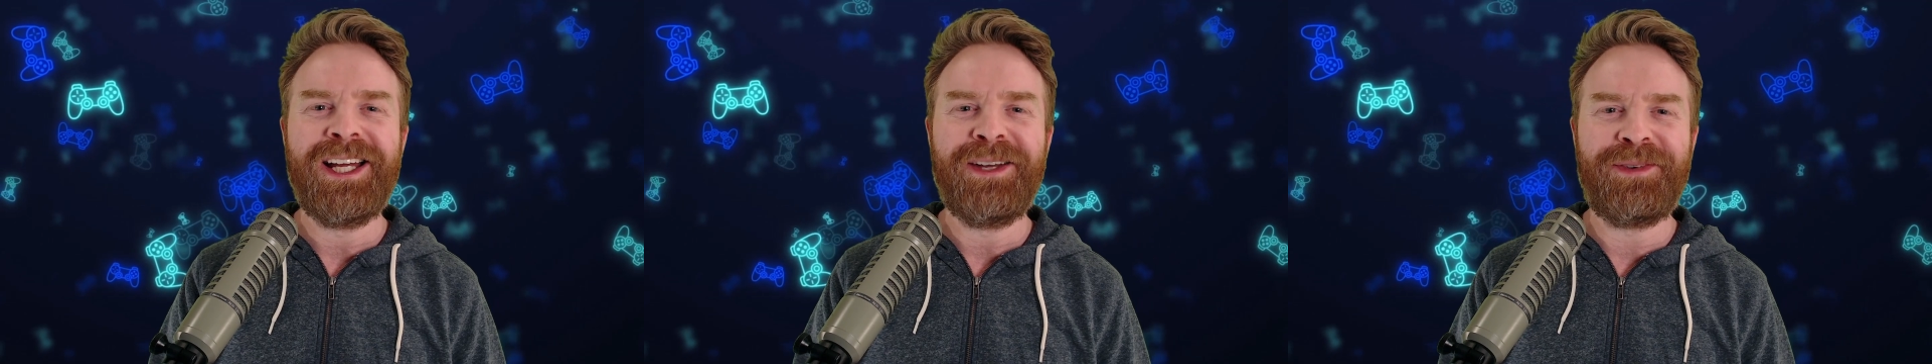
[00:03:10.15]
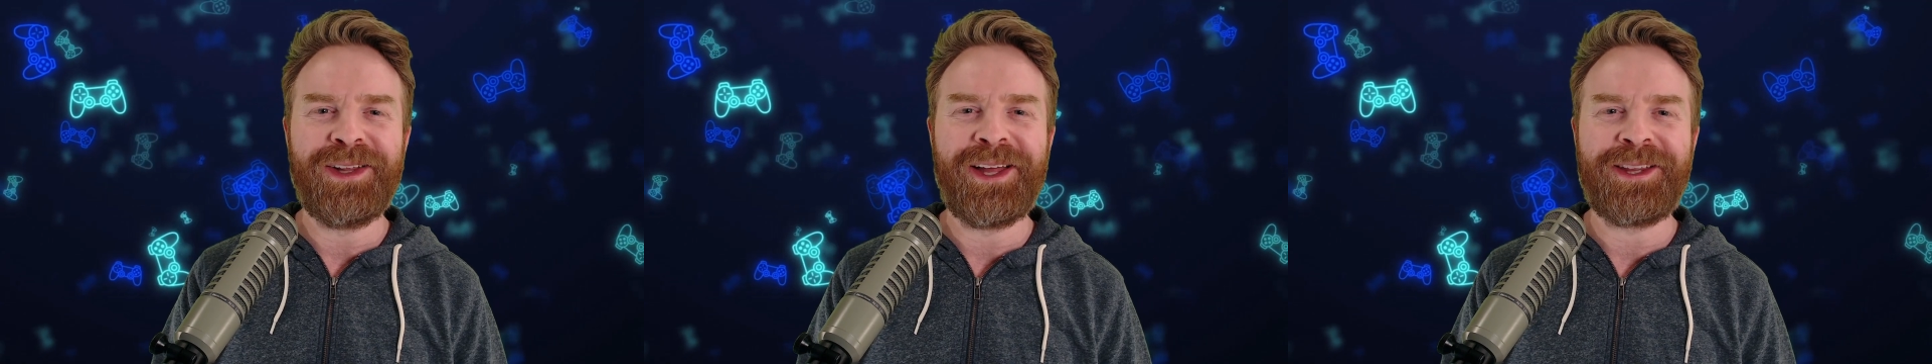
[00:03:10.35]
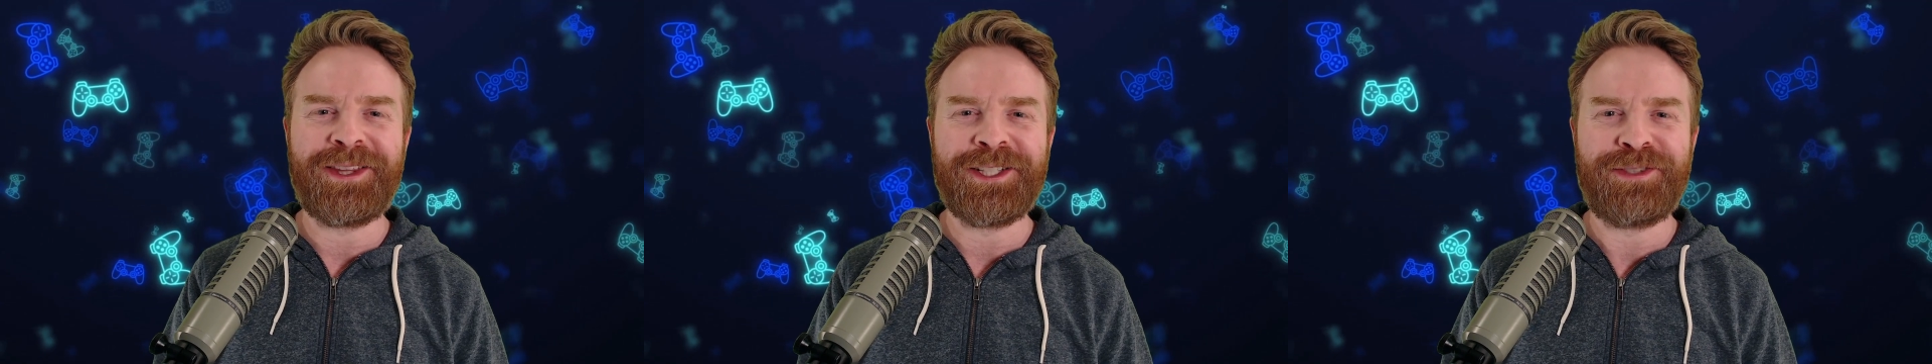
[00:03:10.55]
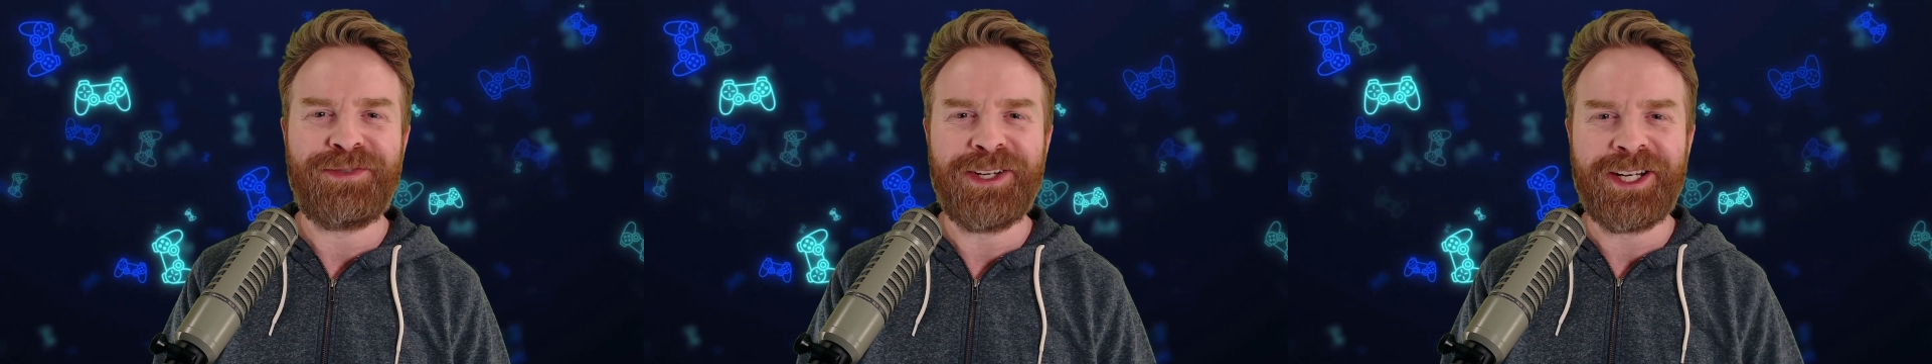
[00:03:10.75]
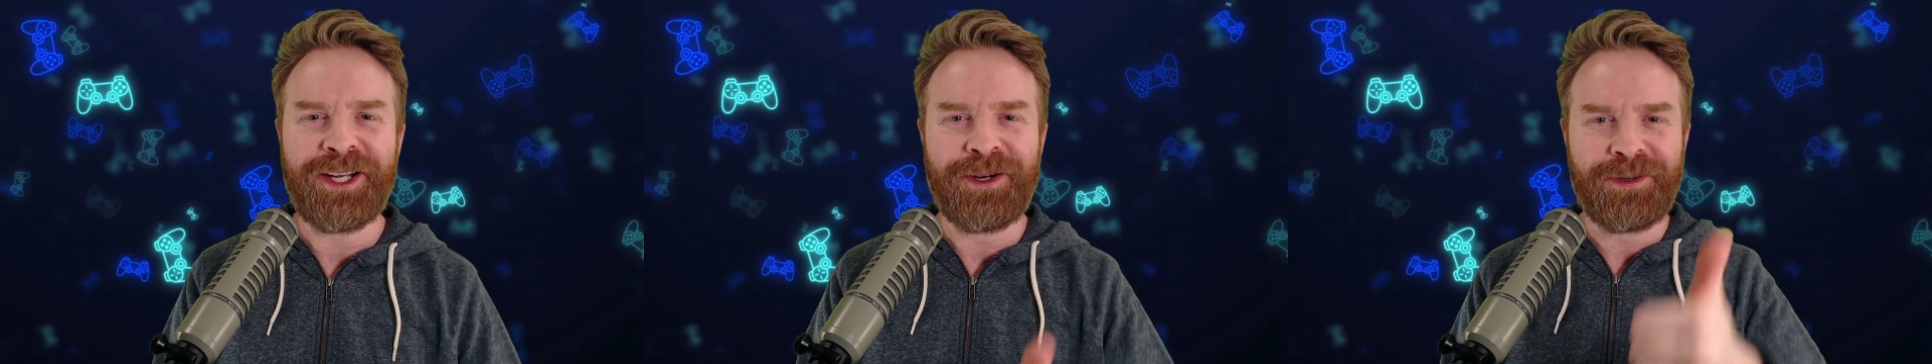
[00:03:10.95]
If you like this
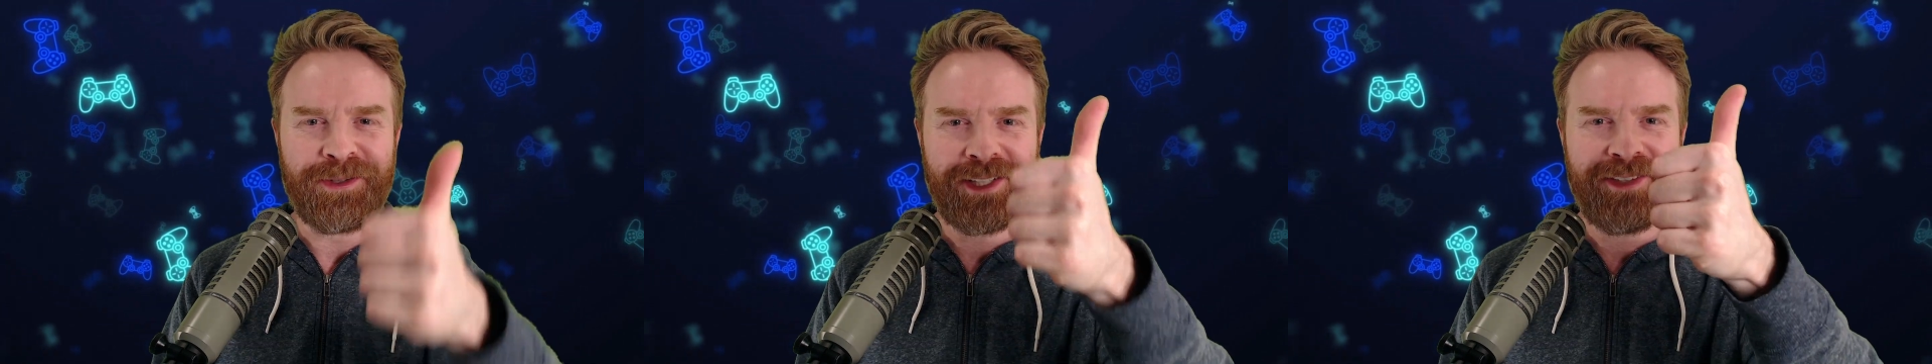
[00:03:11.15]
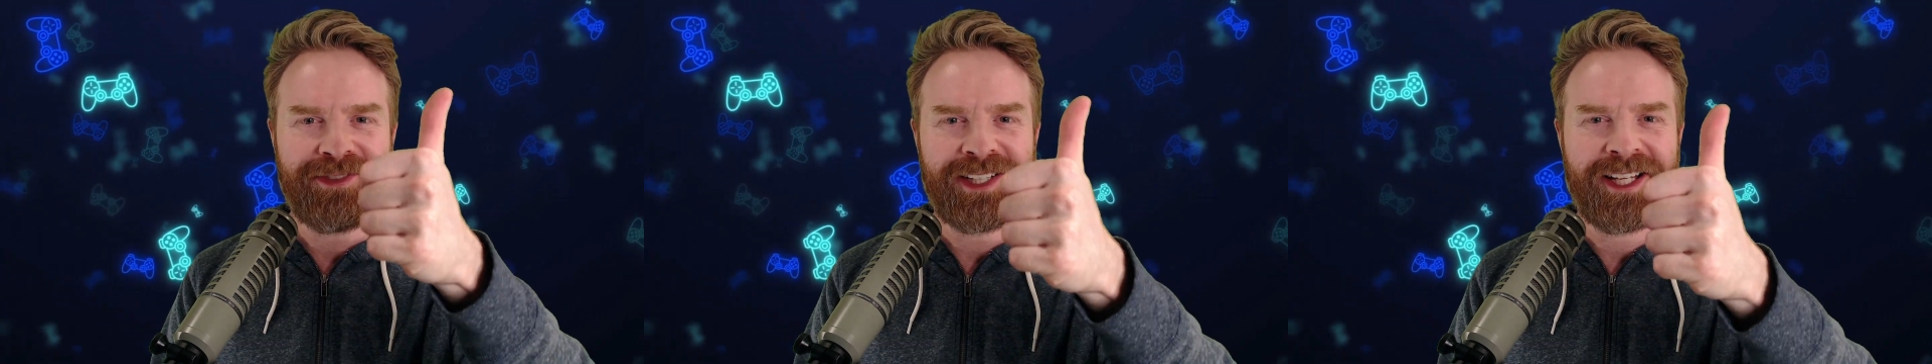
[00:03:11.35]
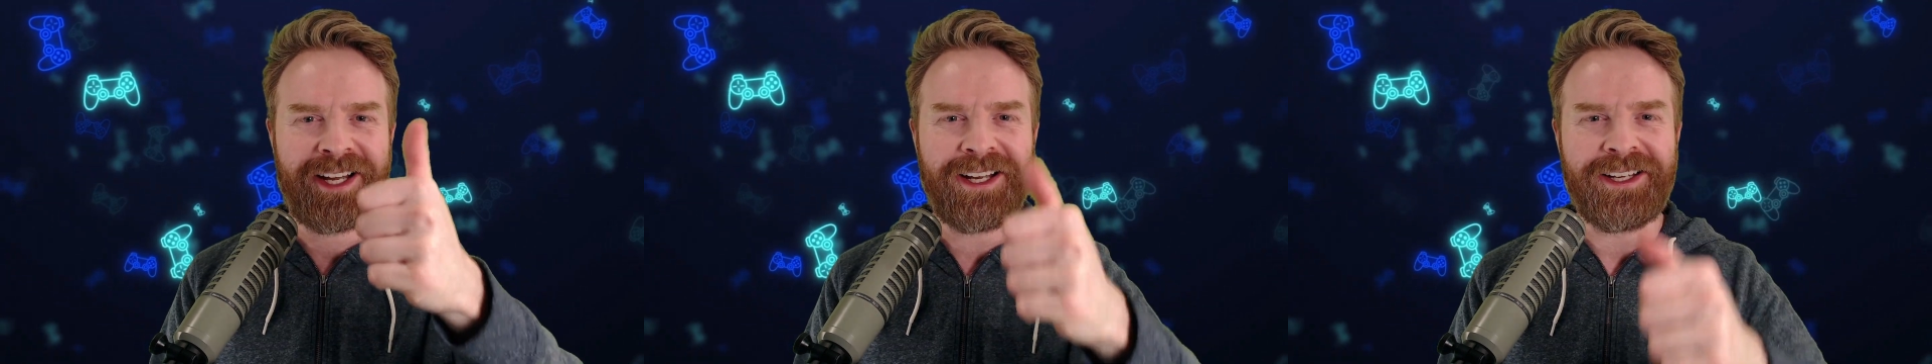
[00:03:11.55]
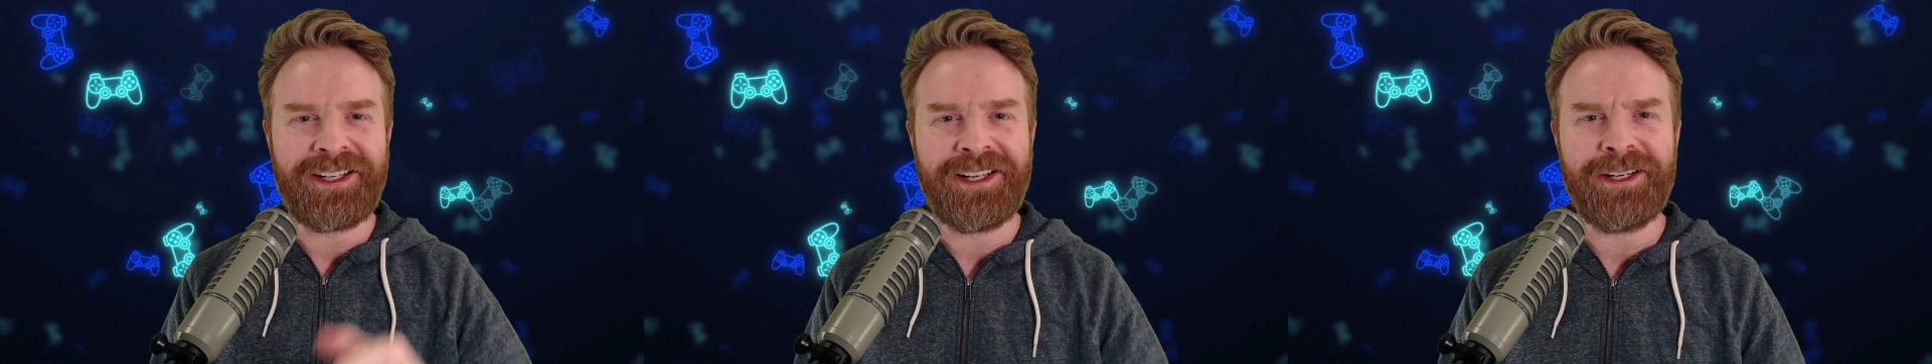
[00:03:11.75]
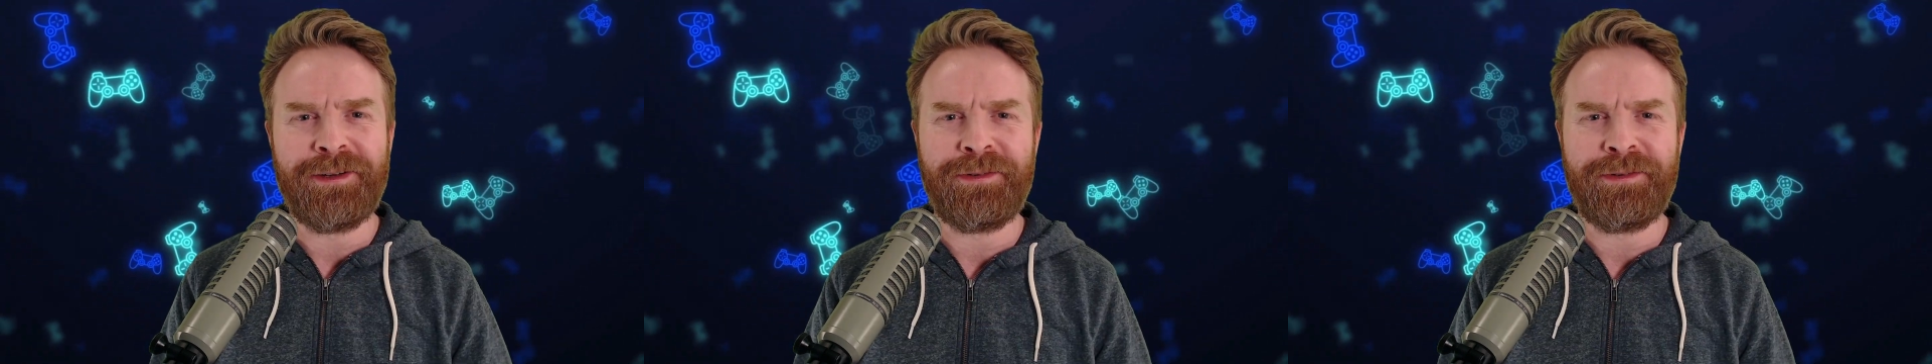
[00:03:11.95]
video, leave a like.